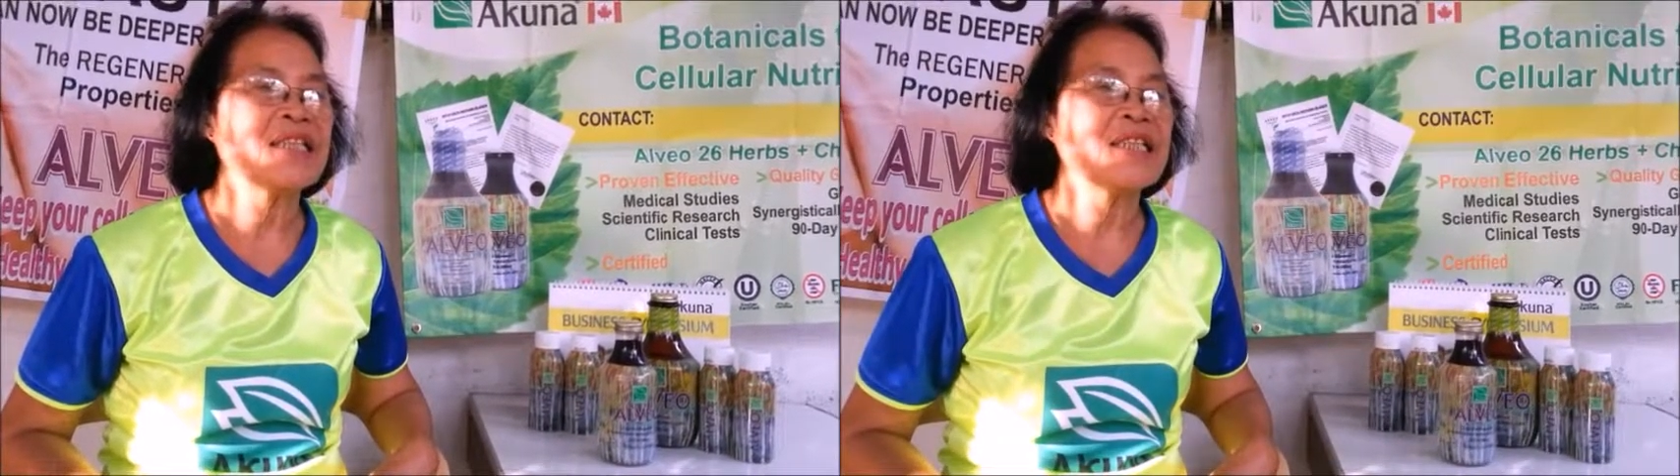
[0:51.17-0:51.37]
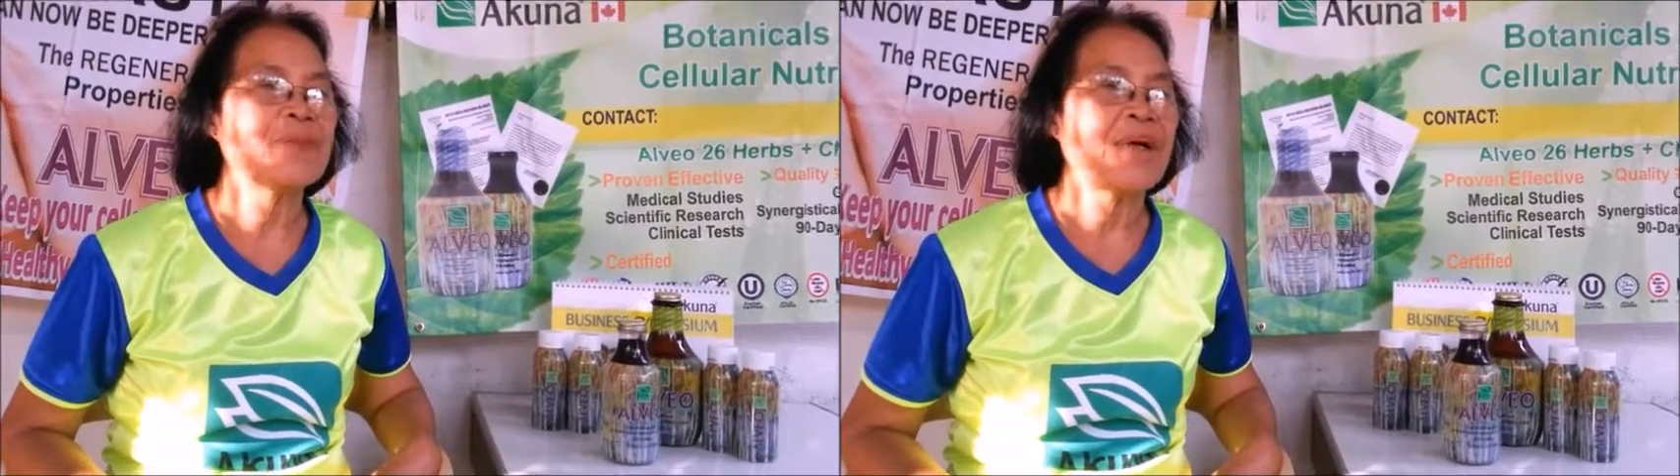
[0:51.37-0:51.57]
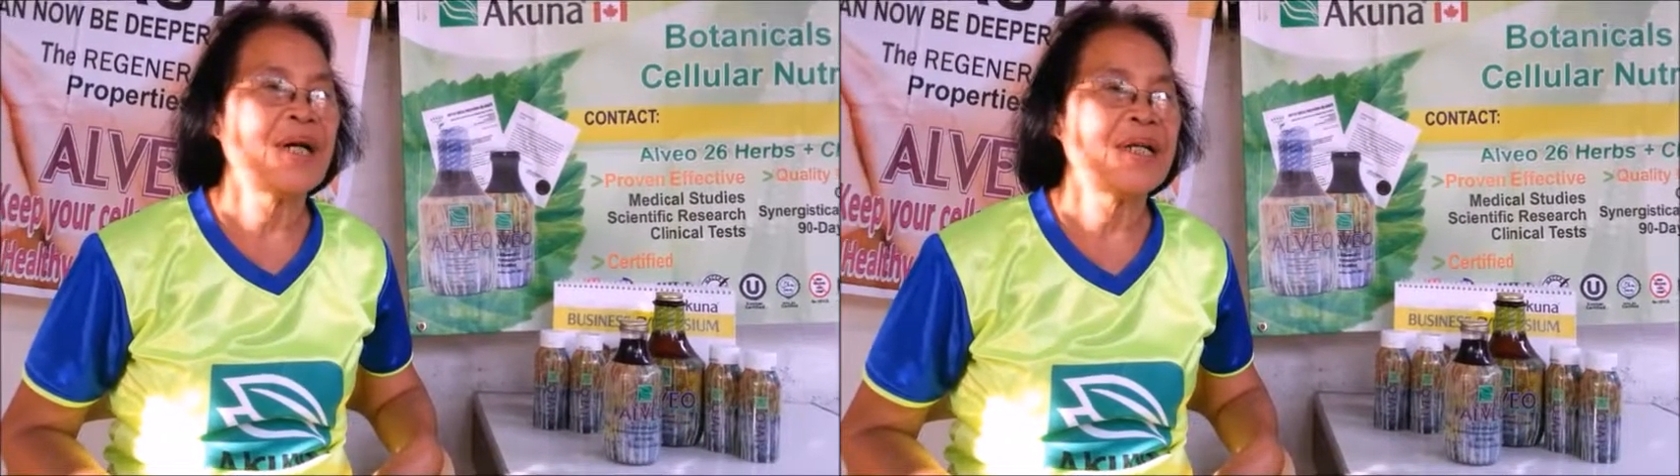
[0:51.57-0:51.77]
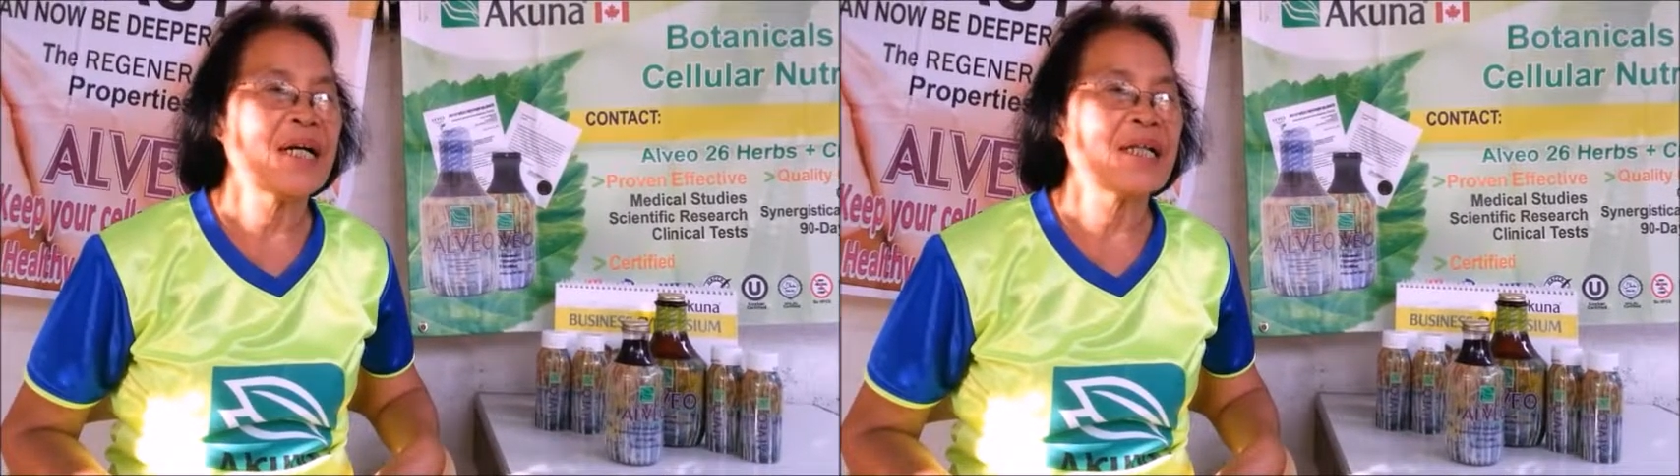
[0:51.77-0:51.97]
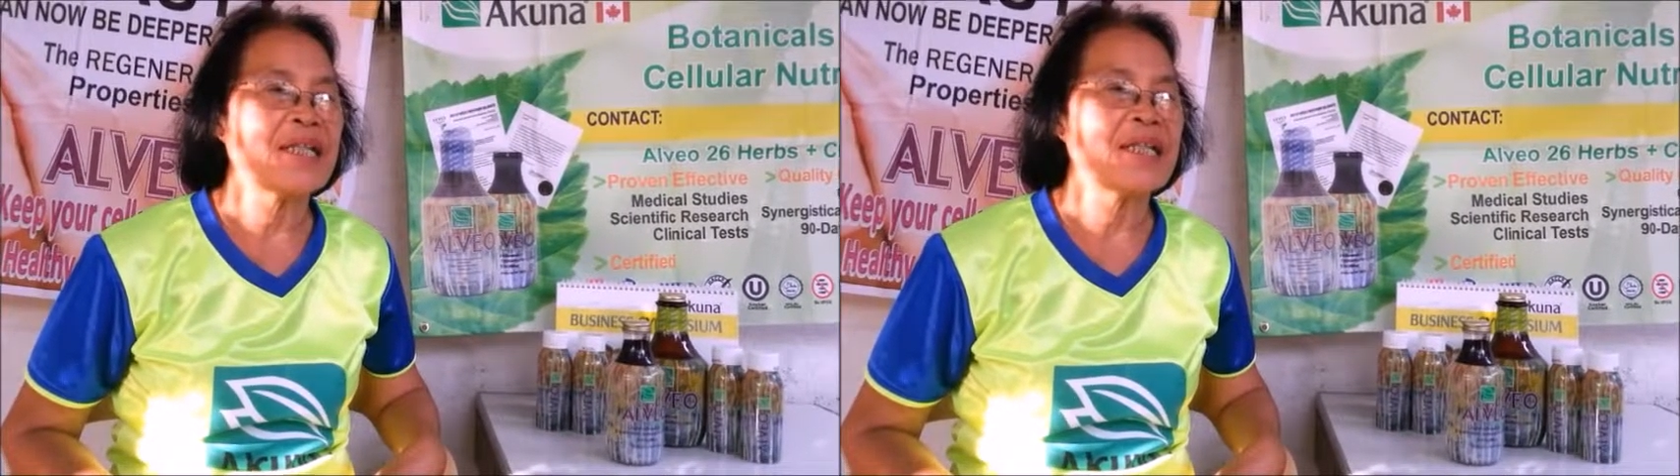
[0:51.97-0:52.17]
this
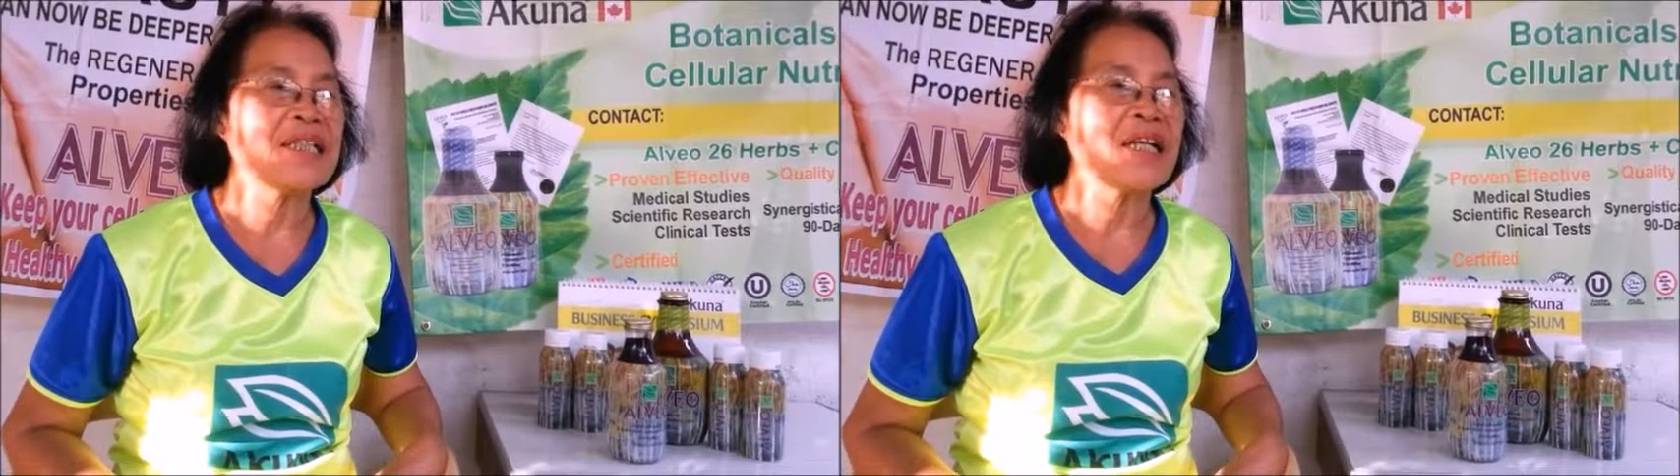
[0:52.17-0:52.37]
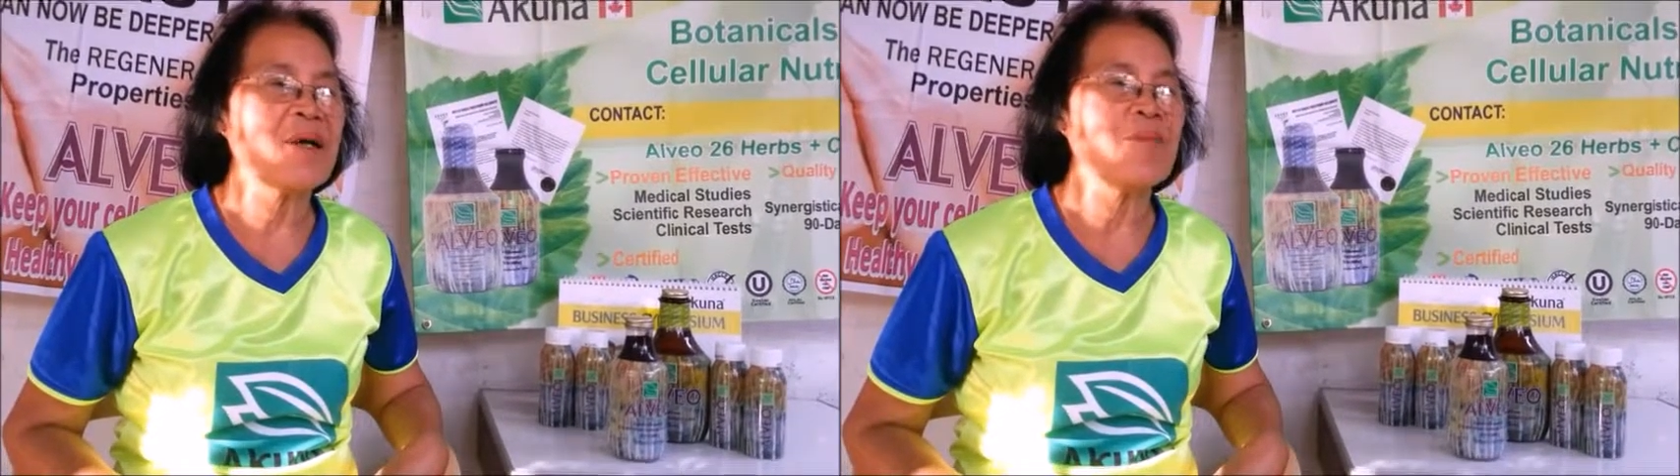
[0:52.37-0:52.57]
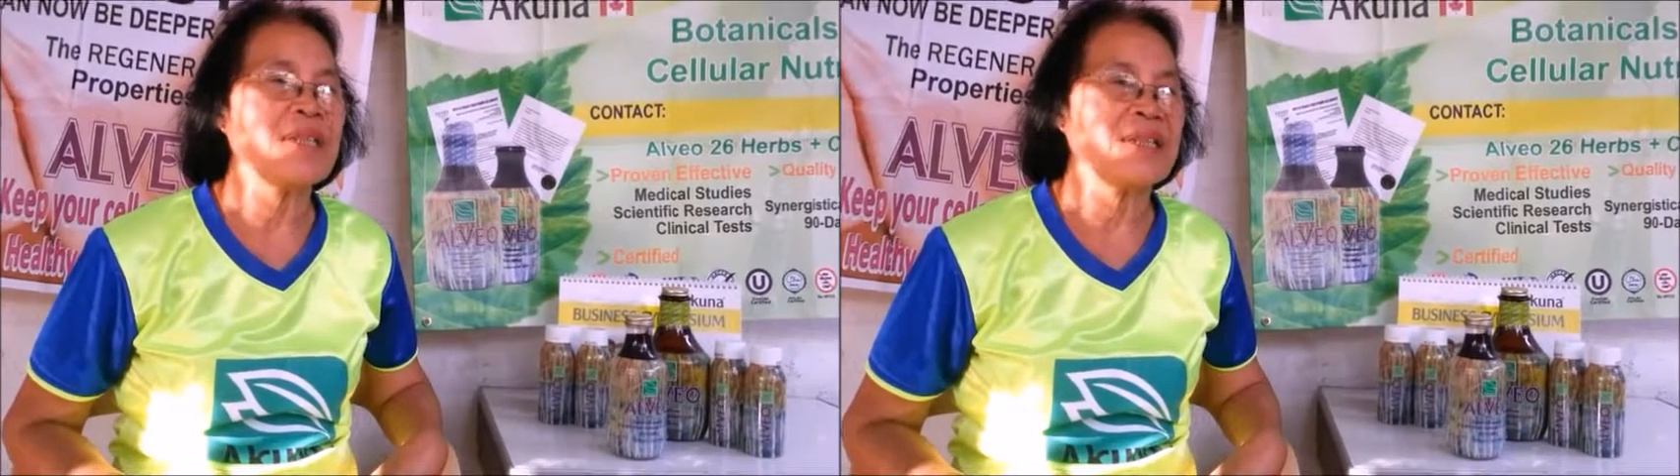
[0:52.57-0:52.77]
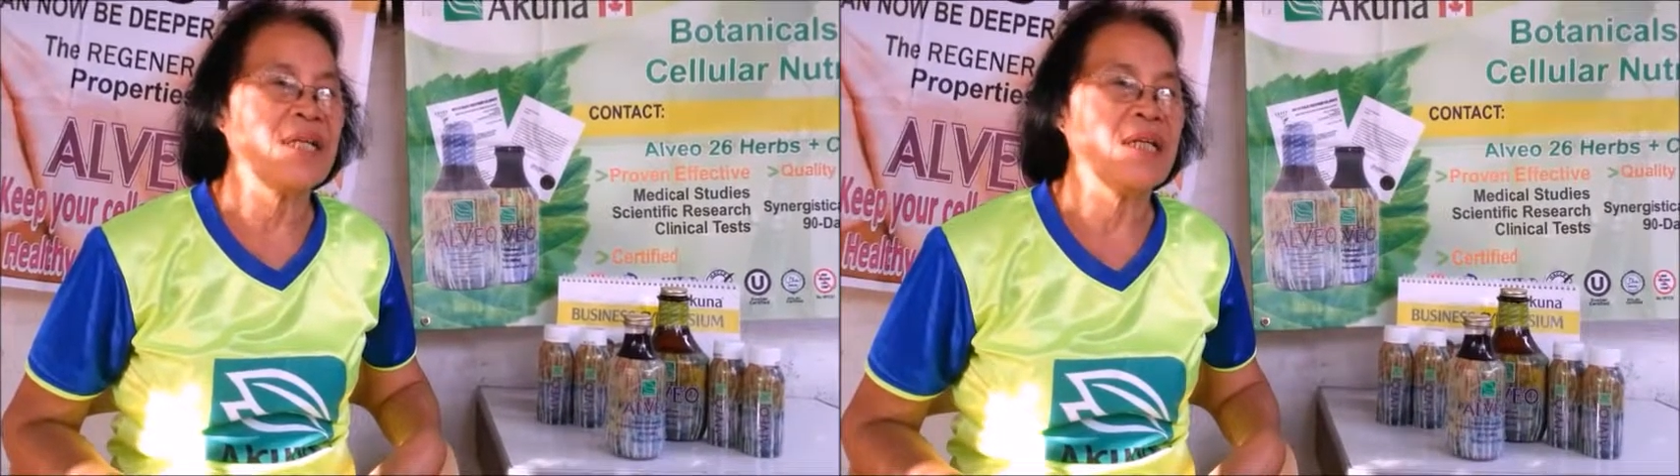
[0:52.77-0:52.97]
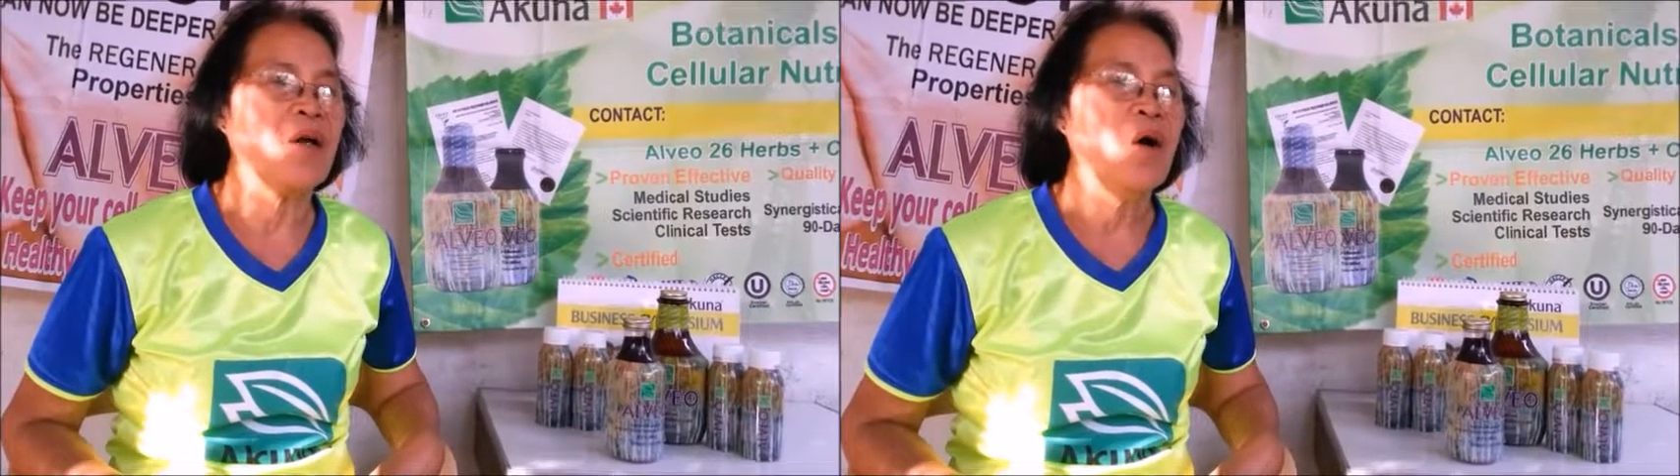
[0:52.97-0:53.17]
product is
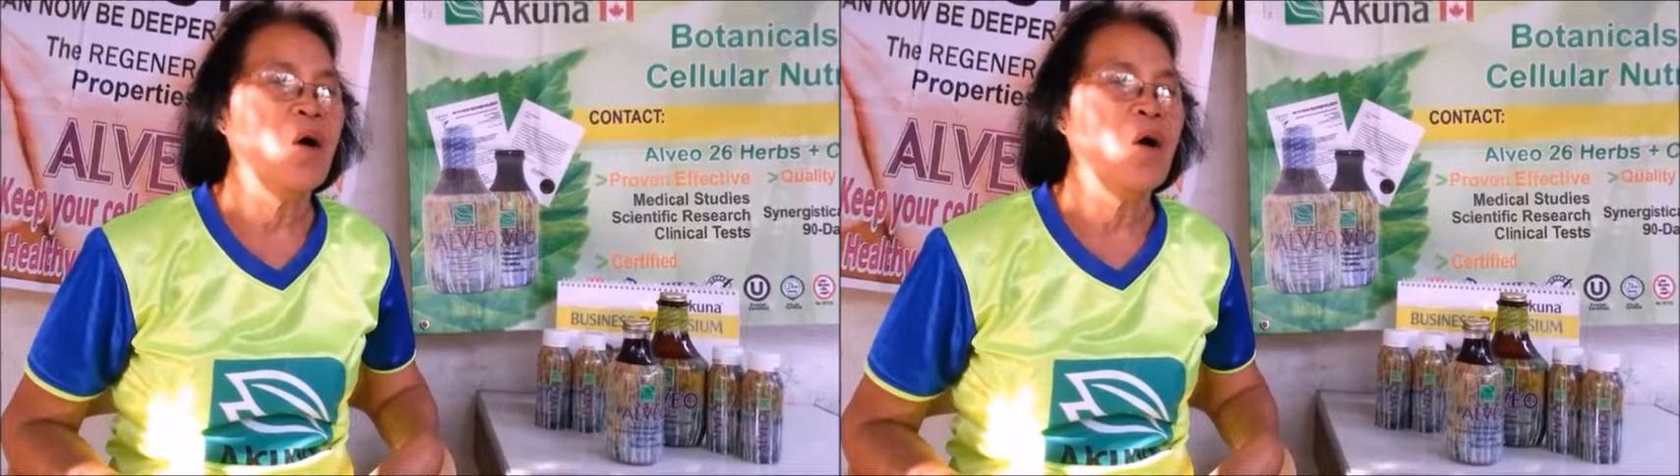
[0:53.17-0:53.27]
amazing.